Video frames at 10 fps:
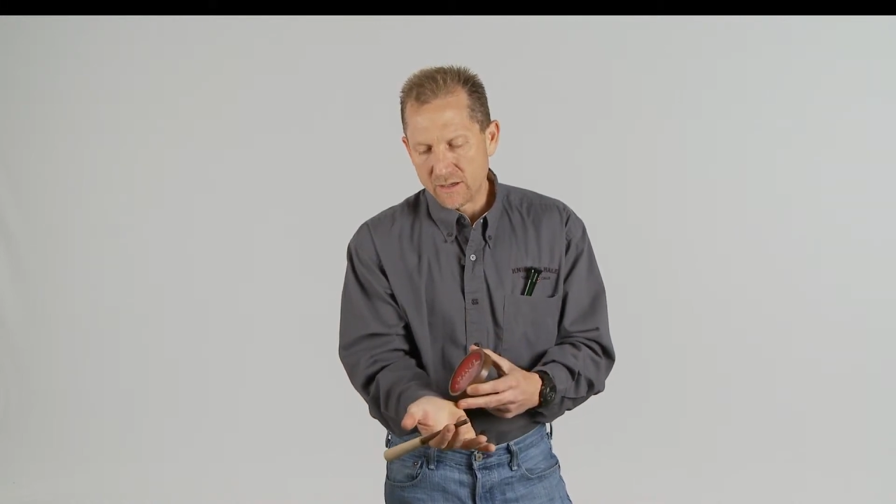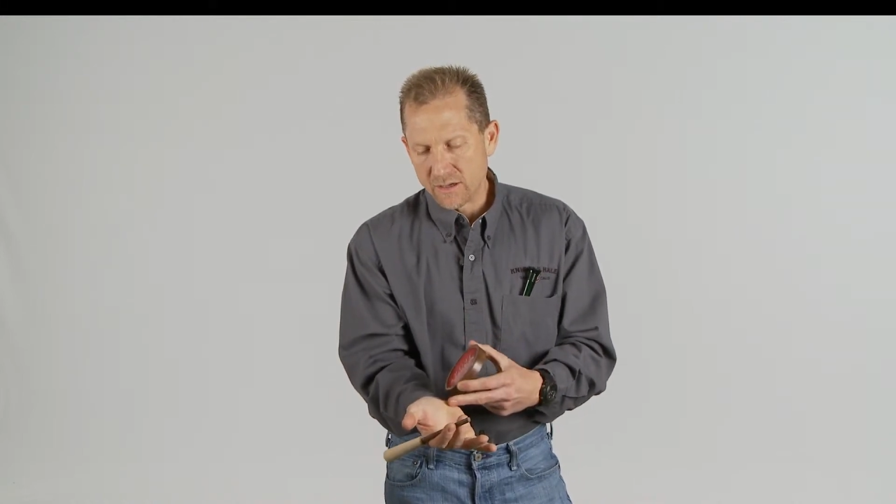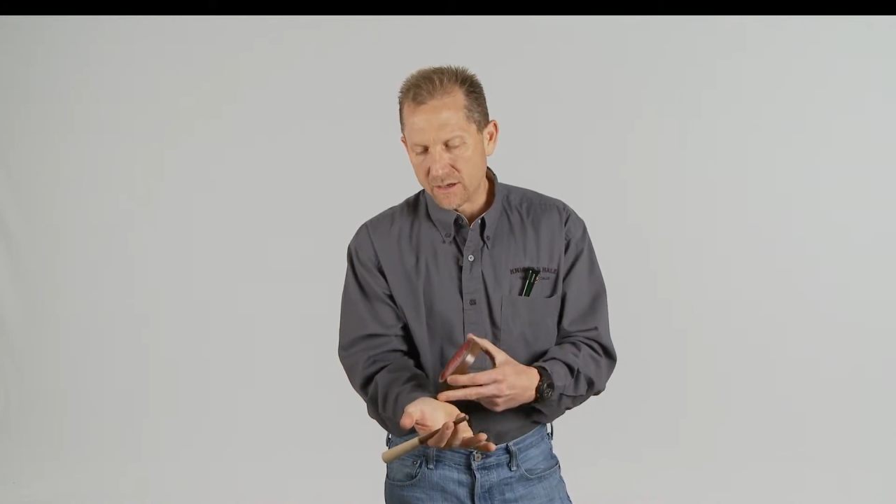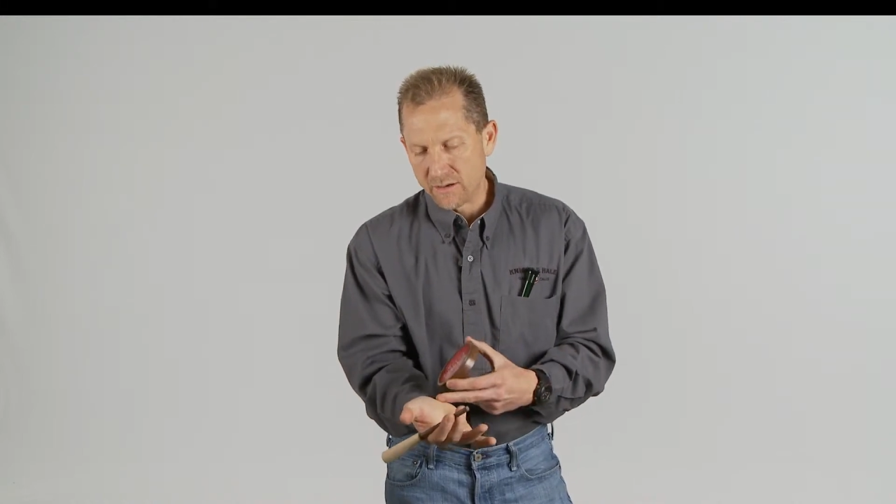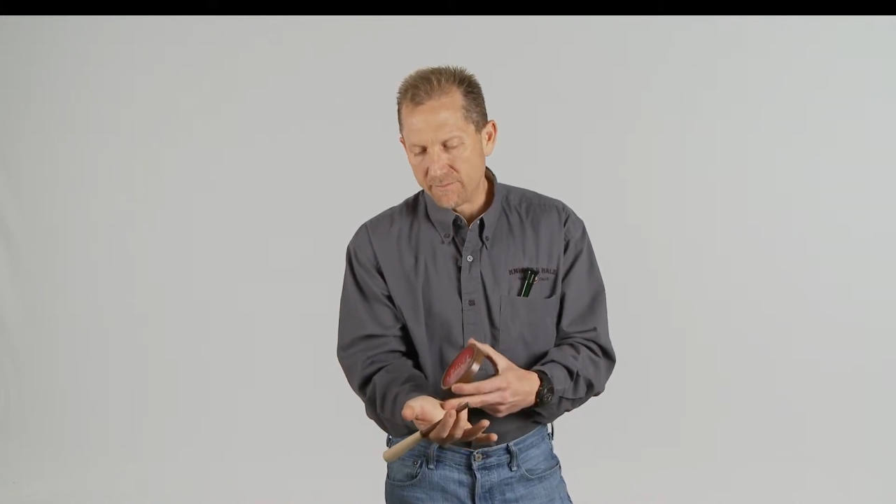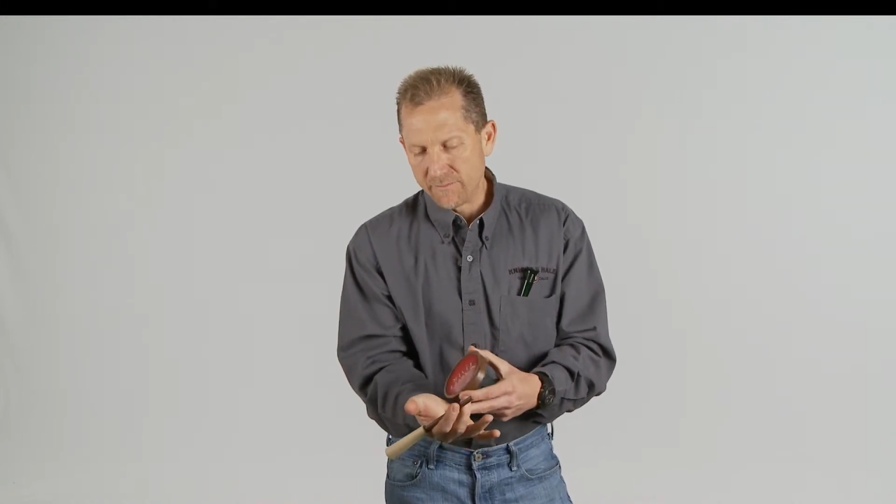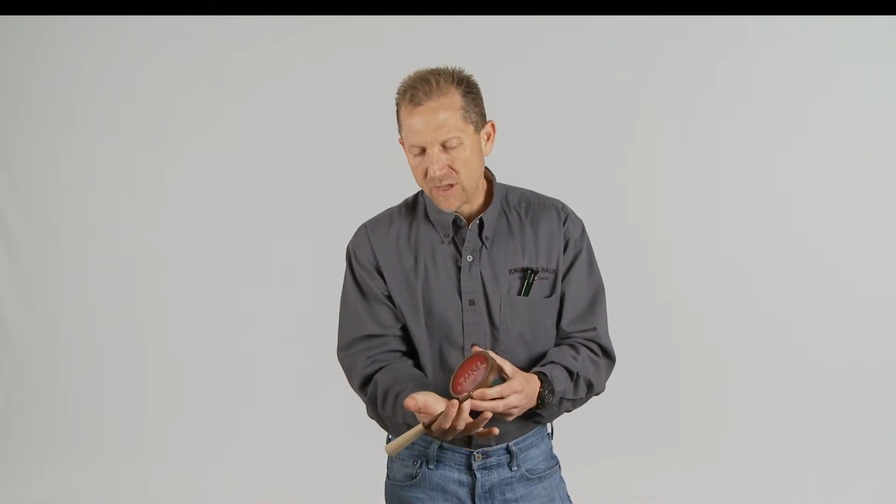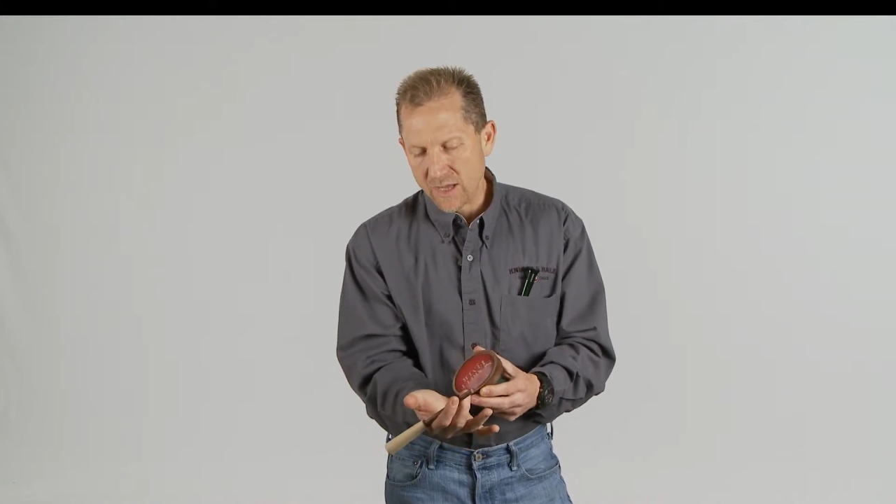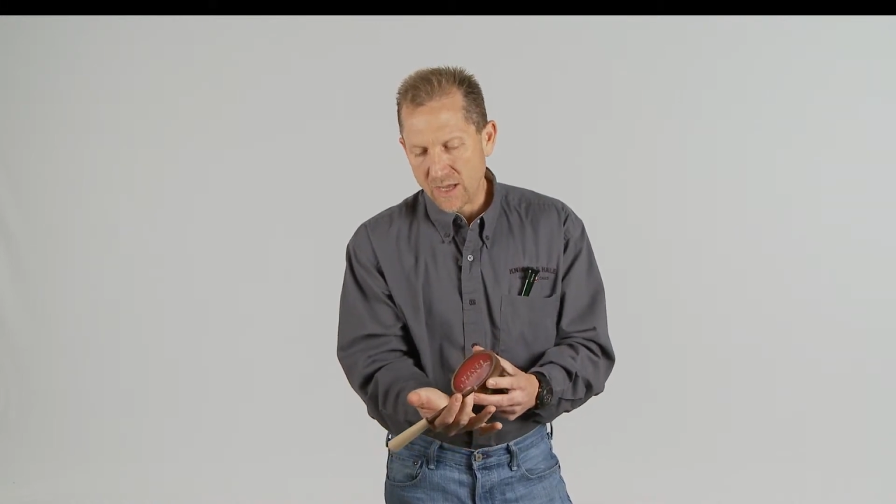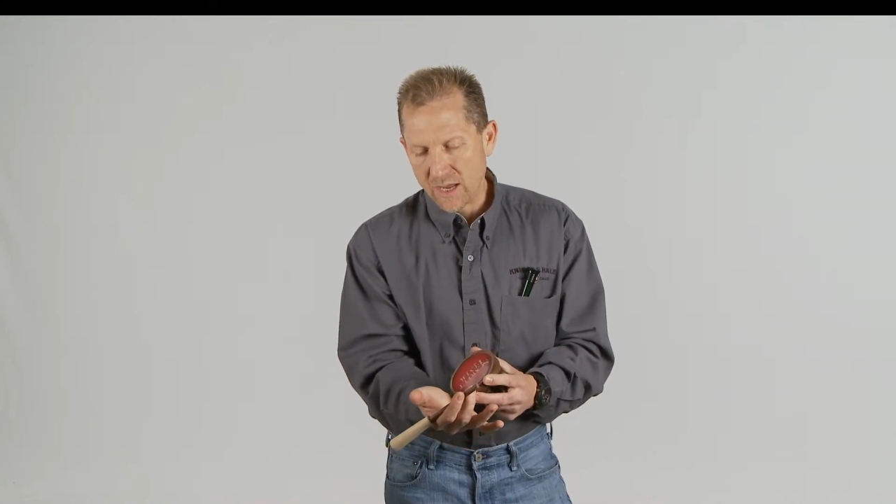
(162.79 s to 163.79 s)

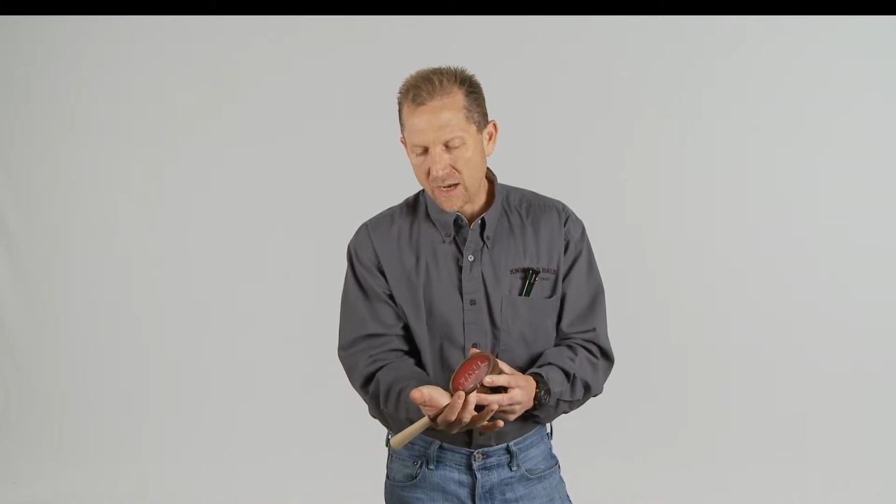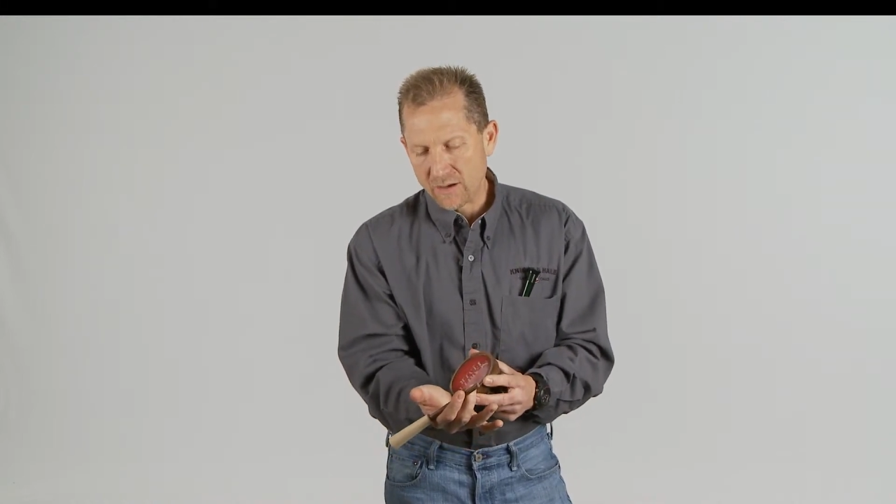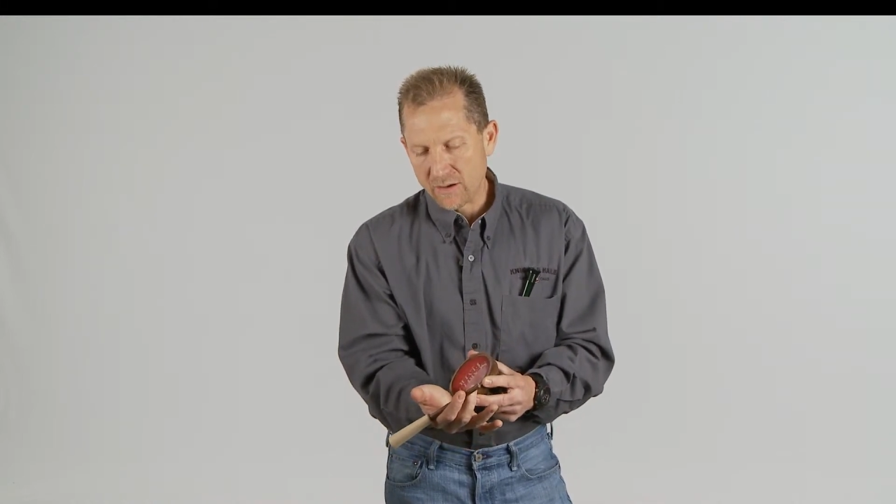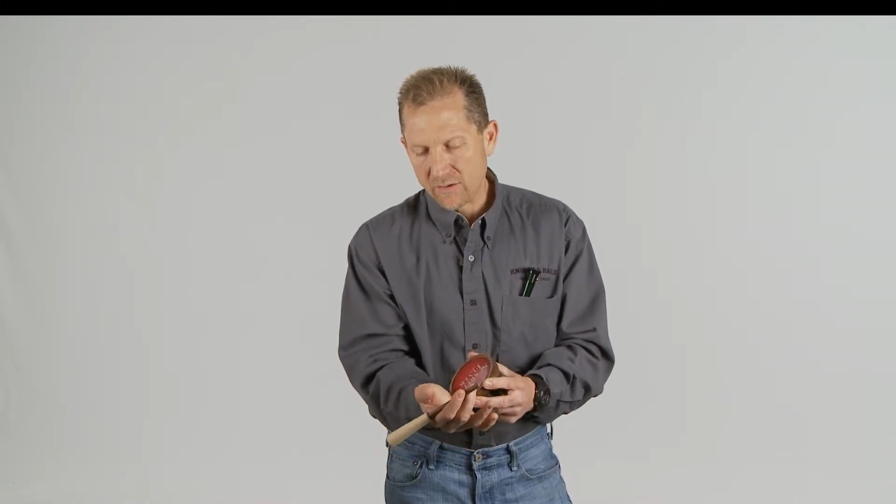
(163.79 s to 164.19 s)
and